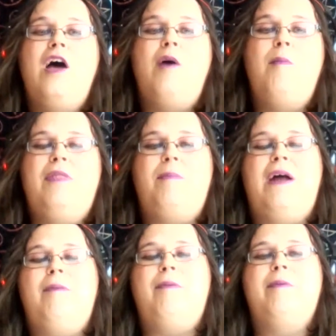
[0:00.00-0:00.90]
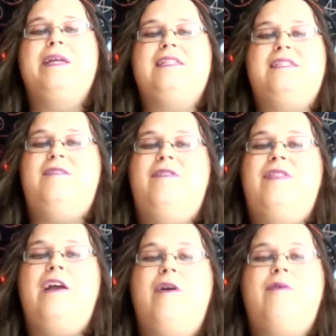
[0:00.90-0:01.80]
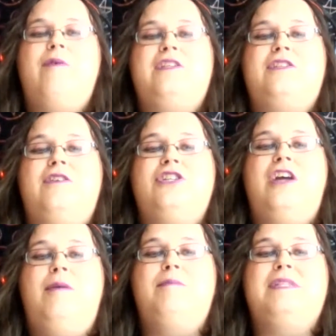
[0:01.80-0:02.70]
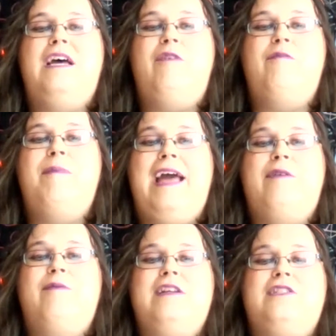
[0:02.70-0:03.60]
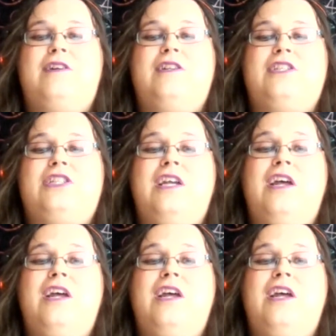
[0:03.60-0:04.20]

But the problem is, is if their research comes out of bad research,